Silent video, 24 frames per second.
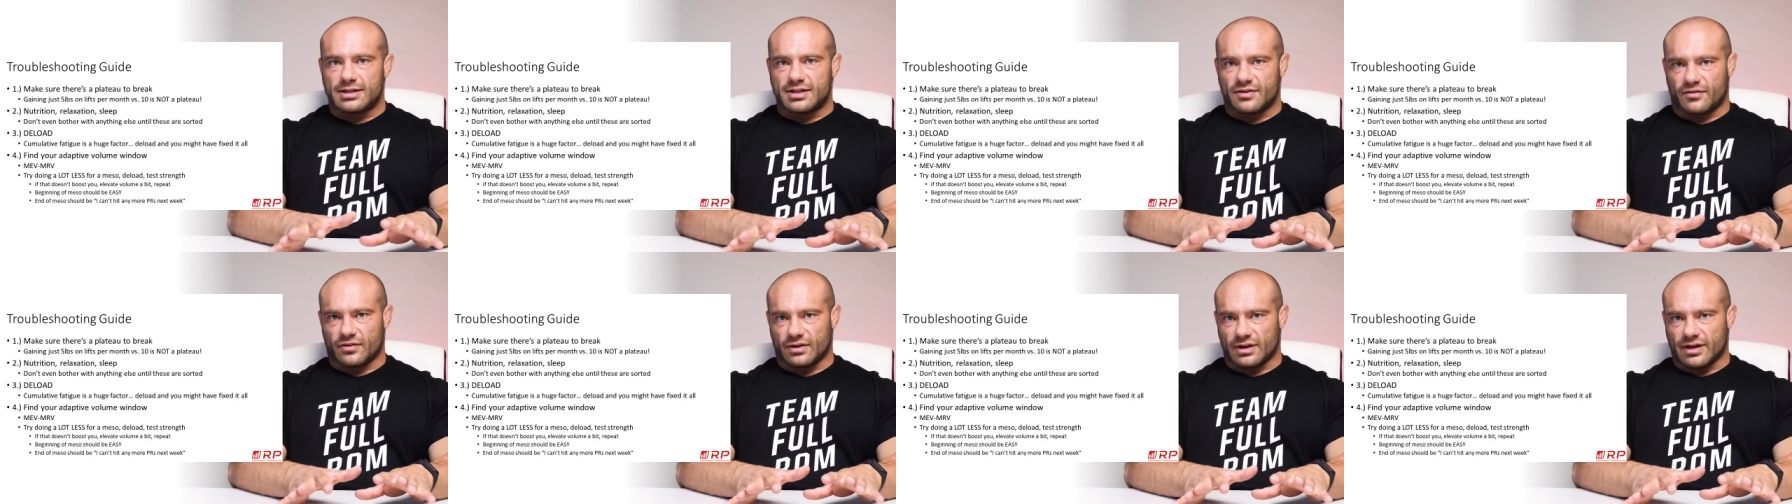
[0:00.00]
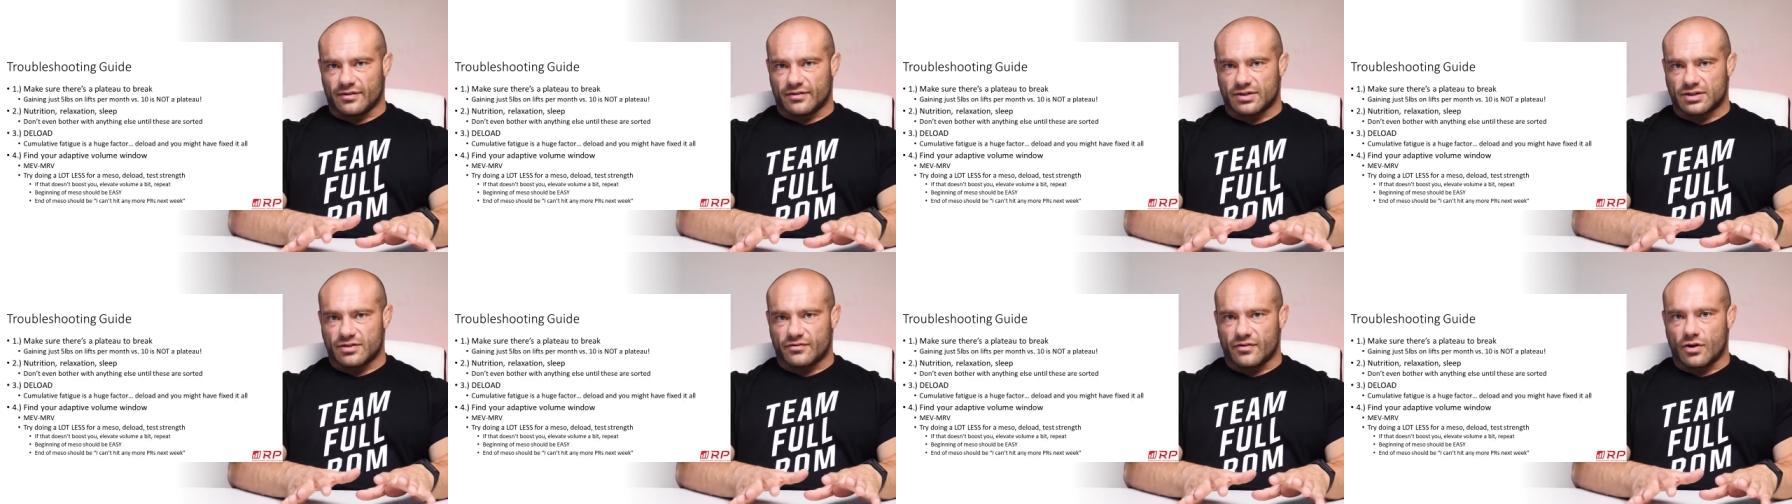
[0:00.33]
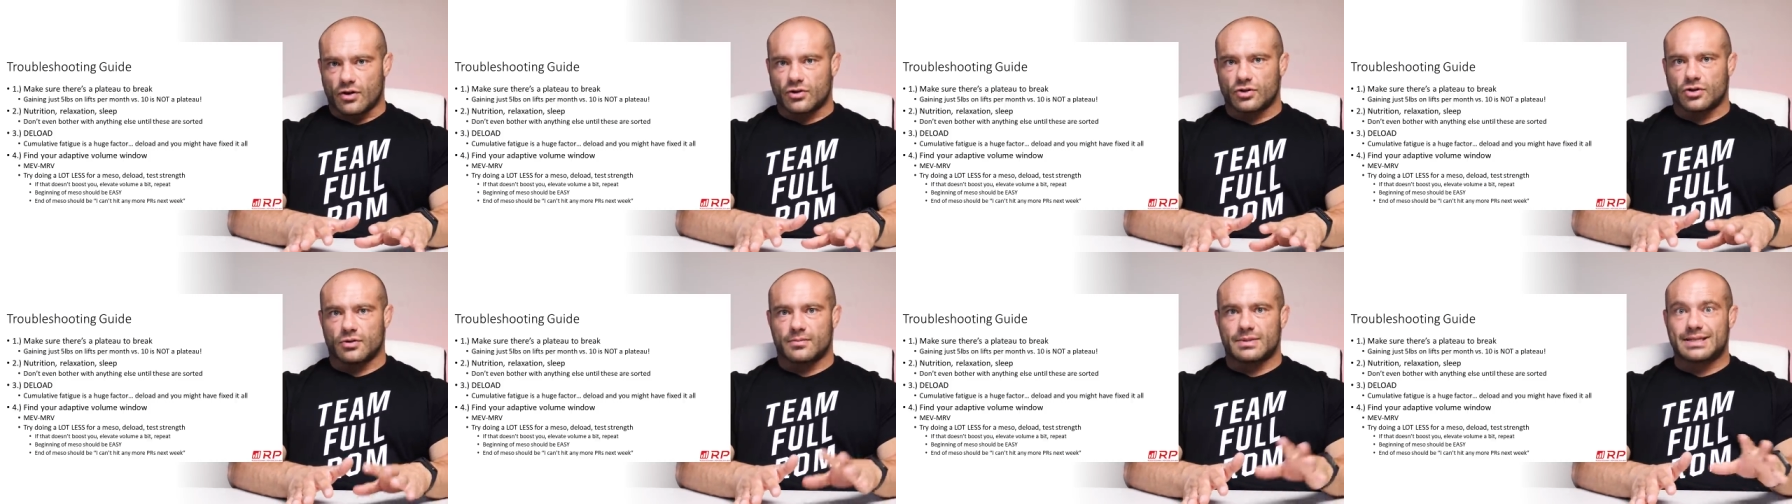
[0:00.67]
different levels of
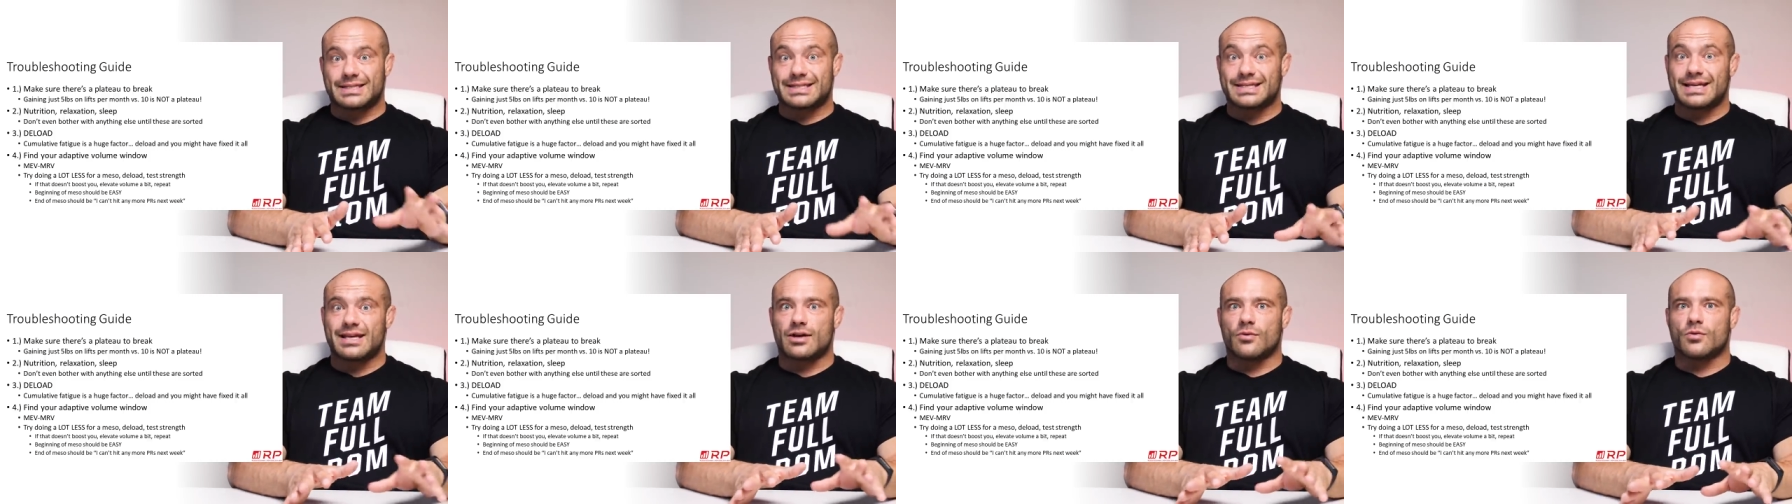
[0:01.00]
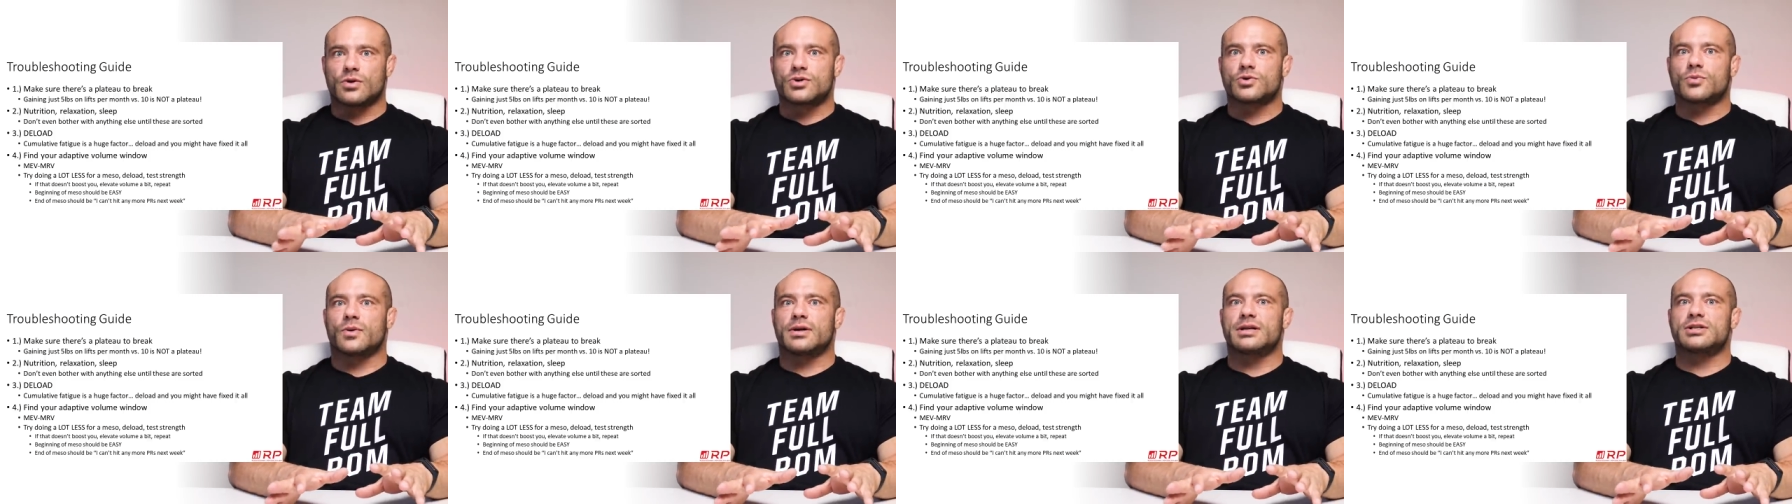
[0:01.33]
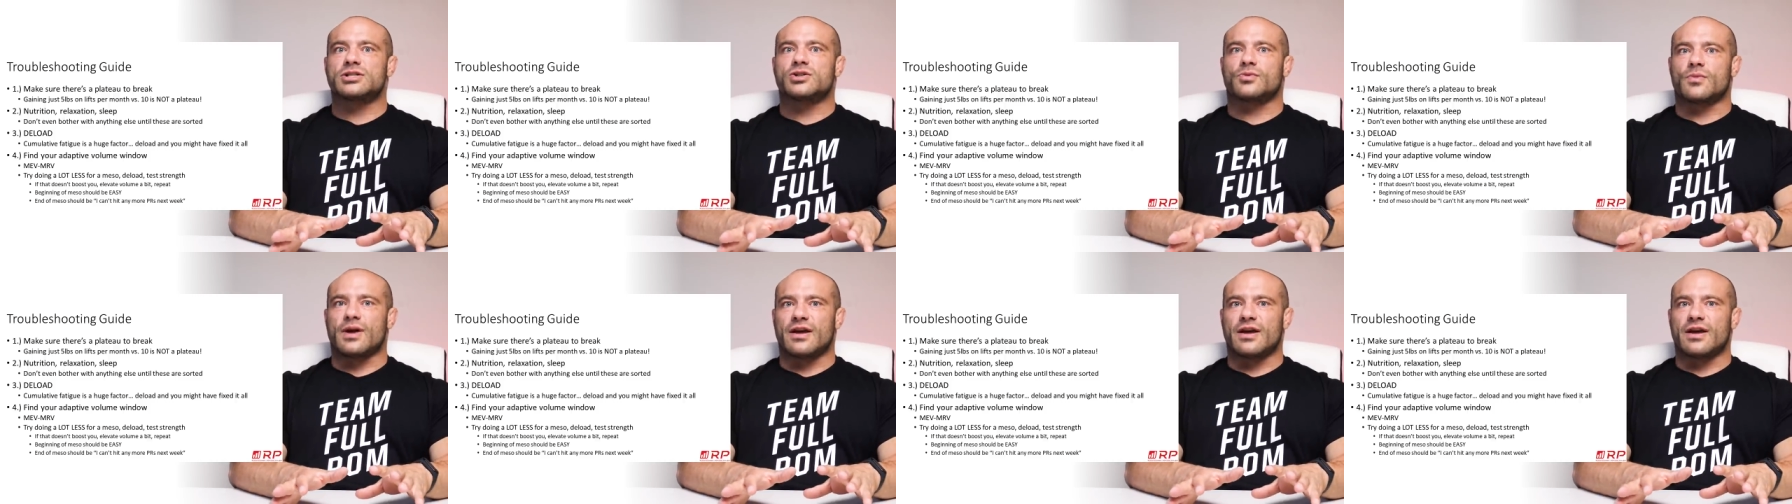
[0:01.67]
volume and seeing which one is the